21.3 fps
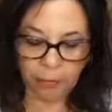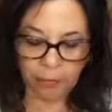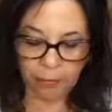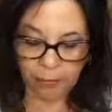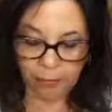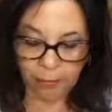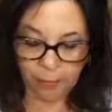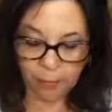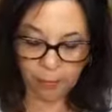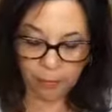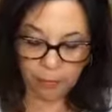
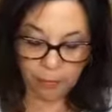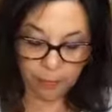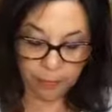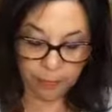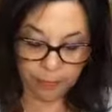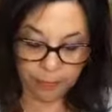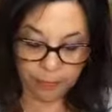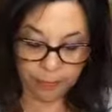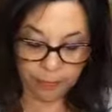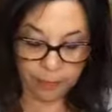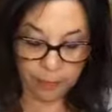
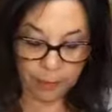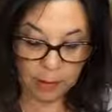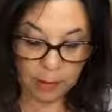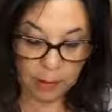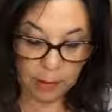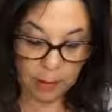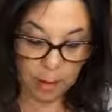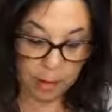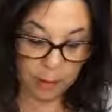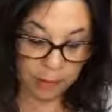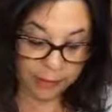from
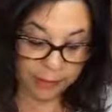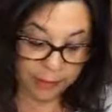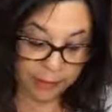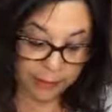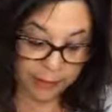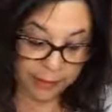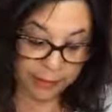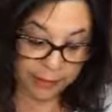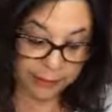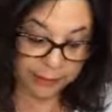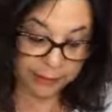all the
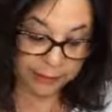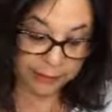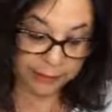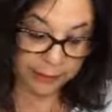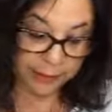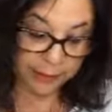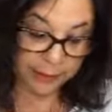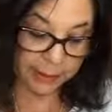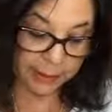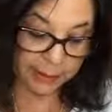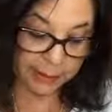things
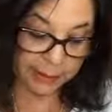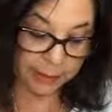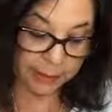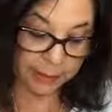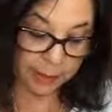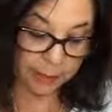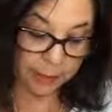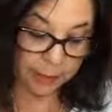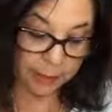that